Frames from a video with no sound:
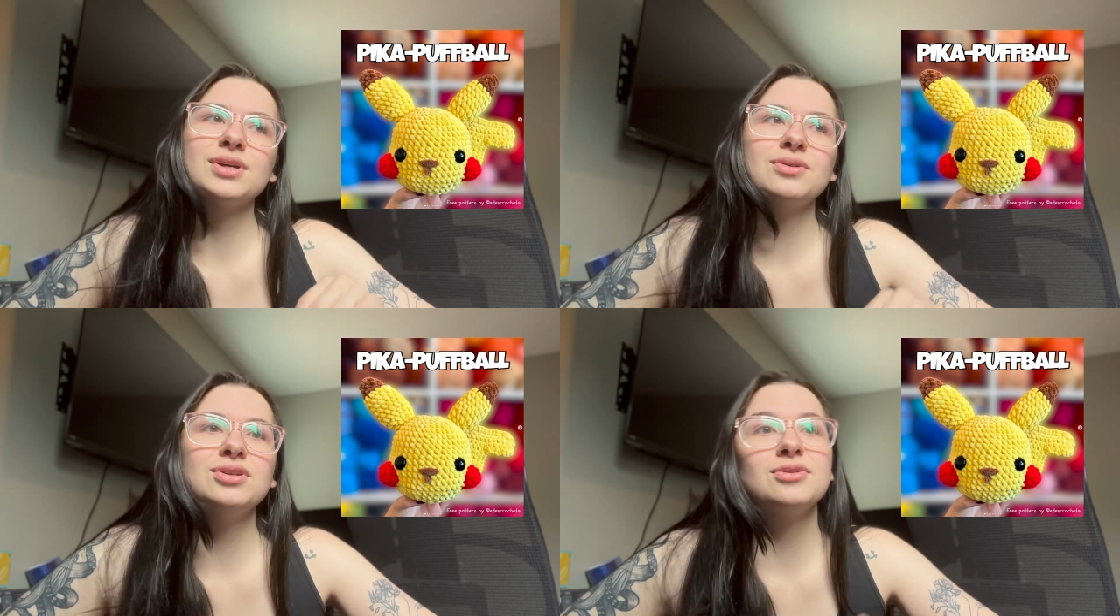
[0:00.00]

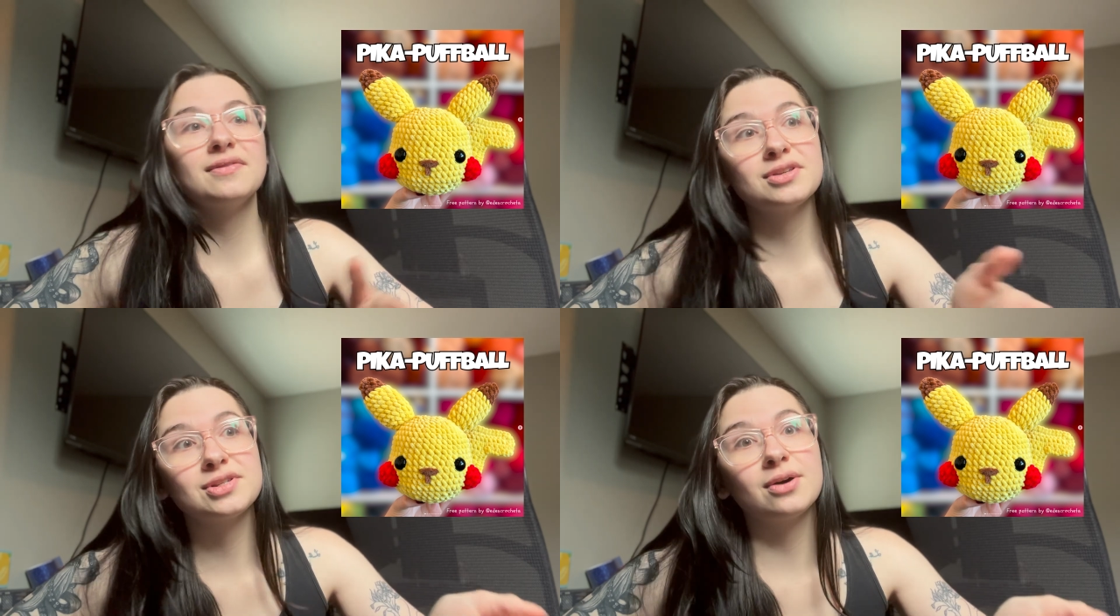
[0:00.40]
You do have
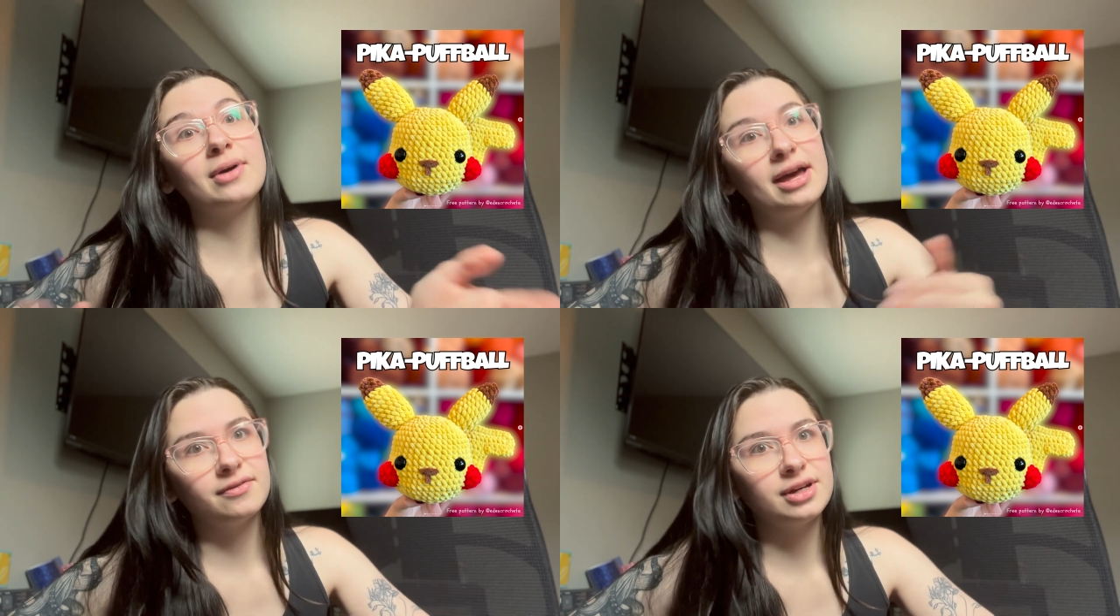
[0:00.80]
to sew
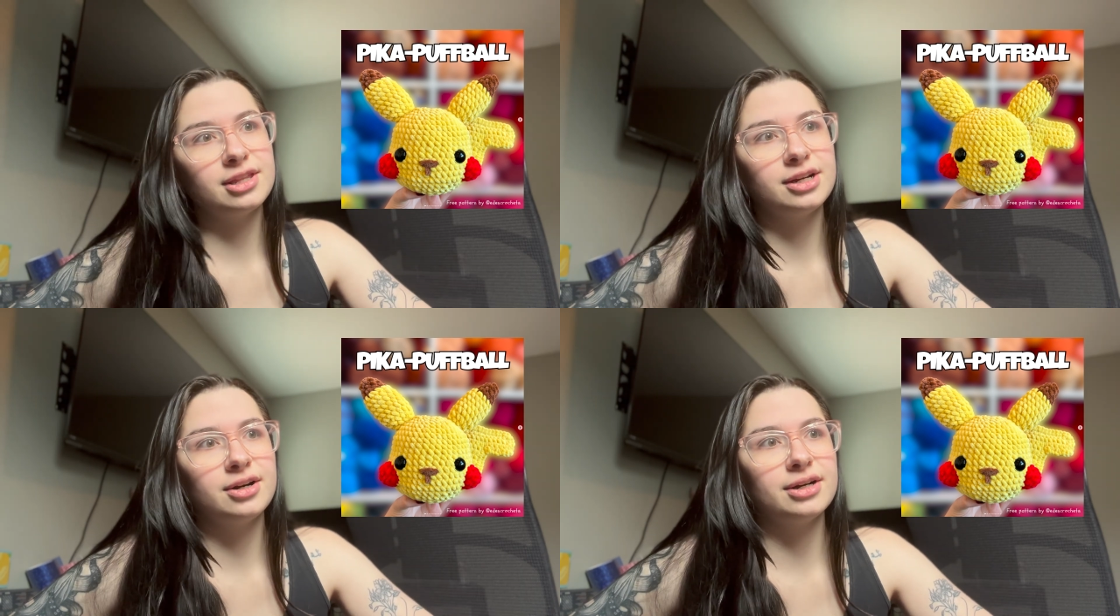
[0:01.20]

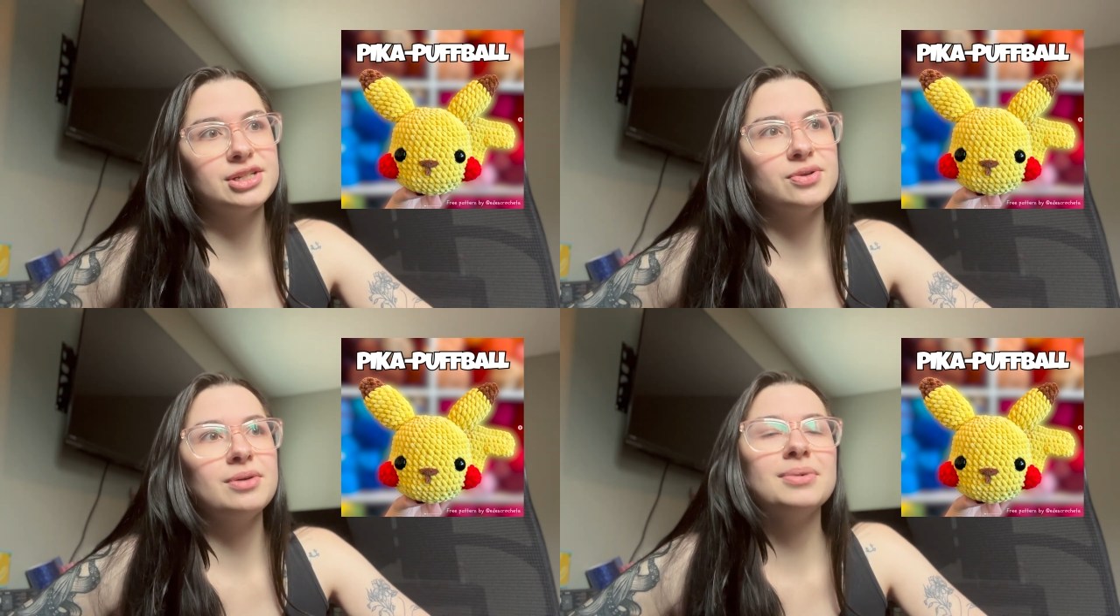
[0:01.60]
everything
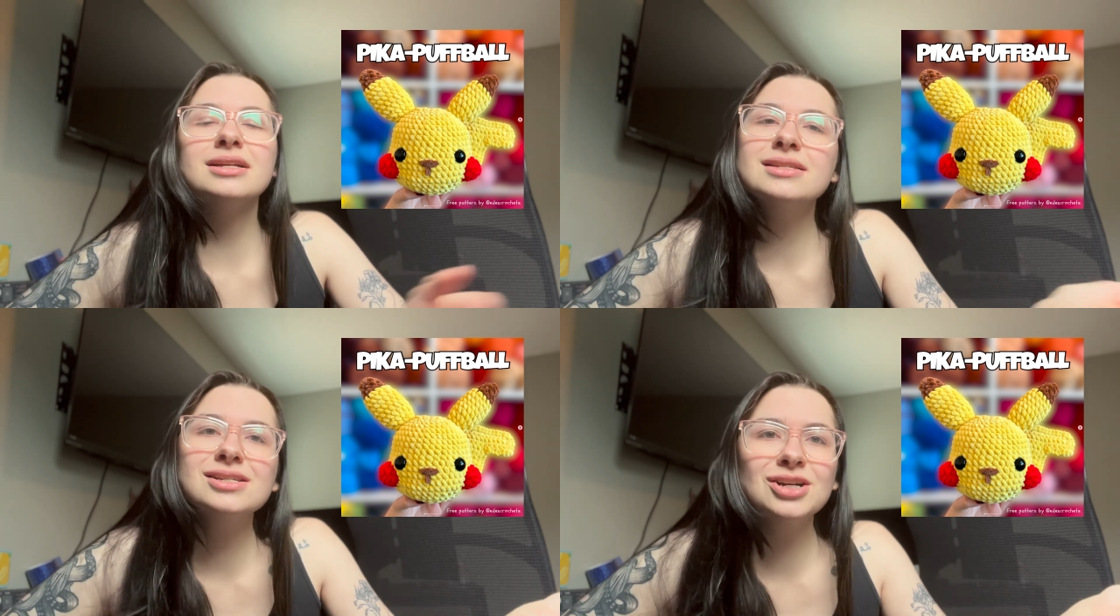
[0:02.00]
onto it, but it's
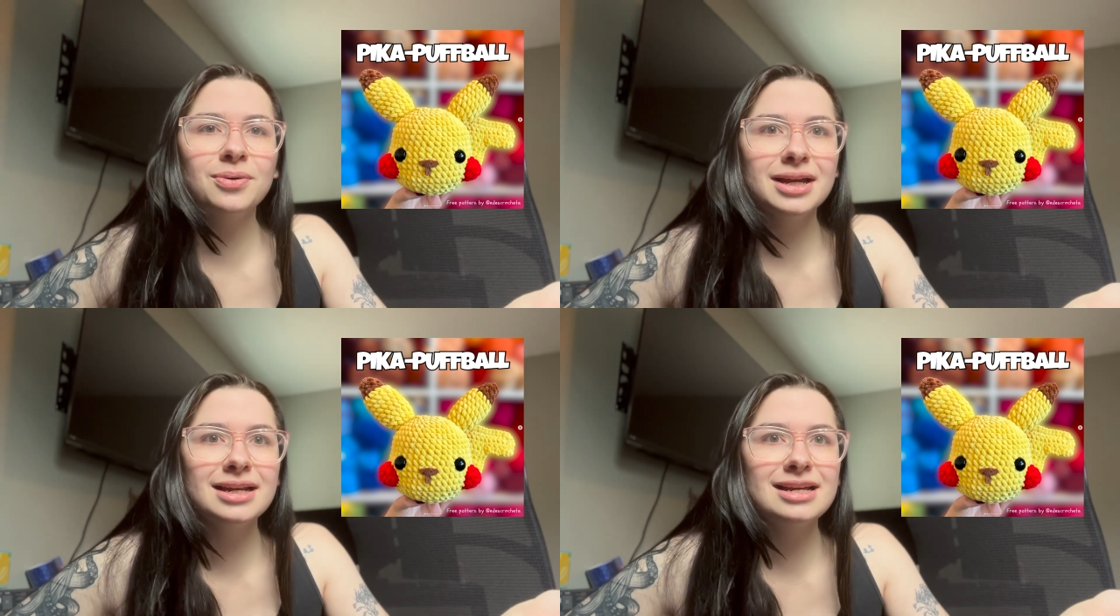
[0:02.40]
such a
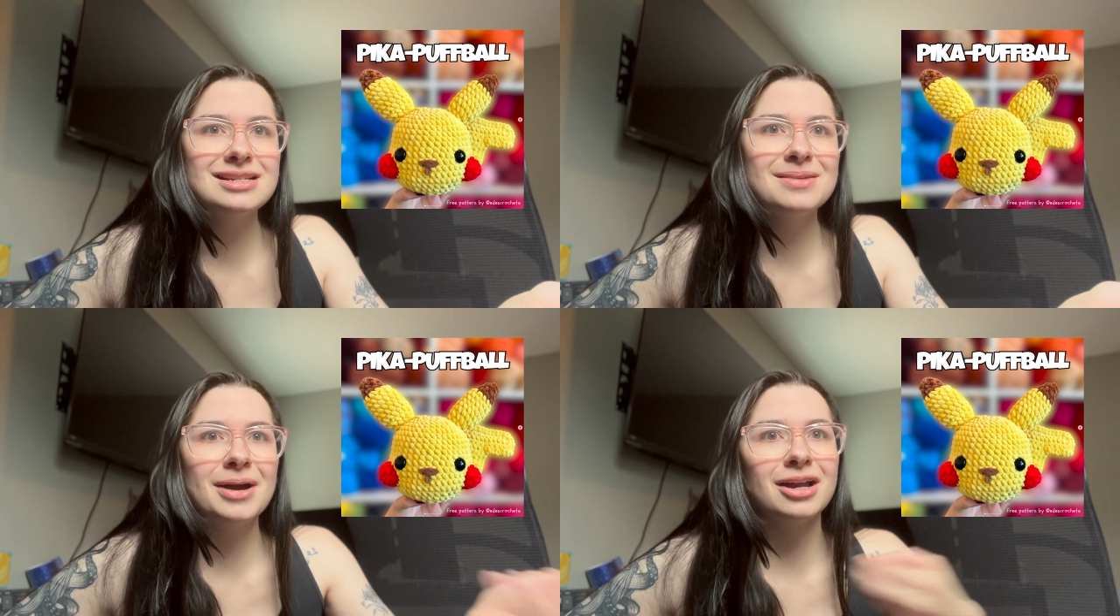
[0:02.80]
quick and
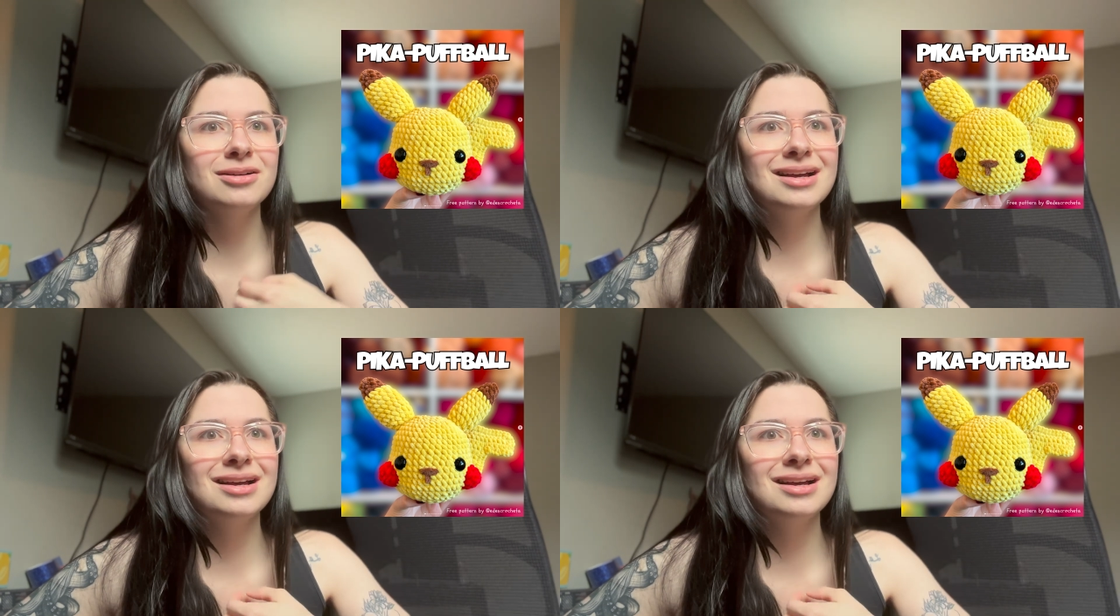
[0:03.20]
easy pattern.